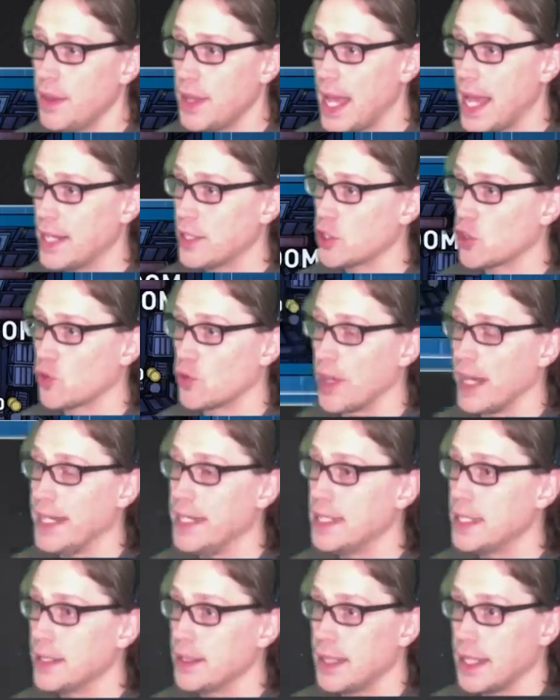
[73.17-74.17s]
That's
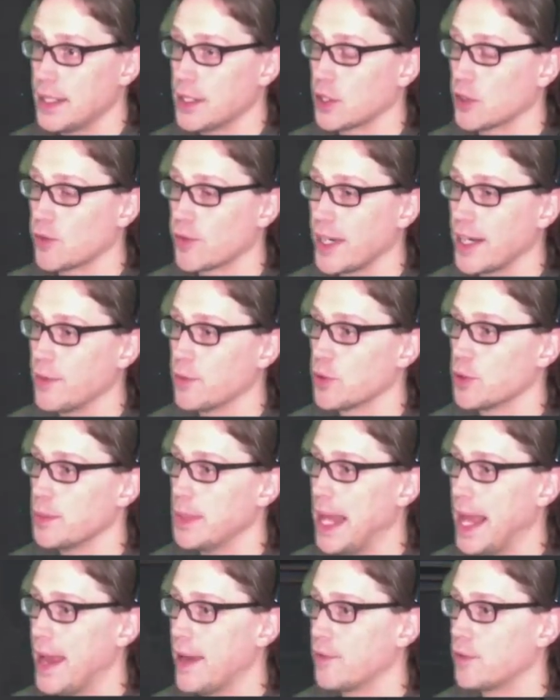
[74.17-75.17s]
great. That's a great room
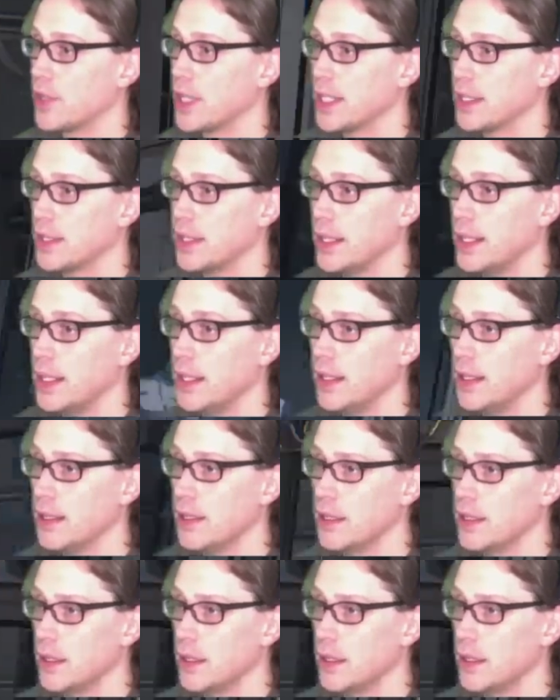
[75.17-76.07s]
to have right there.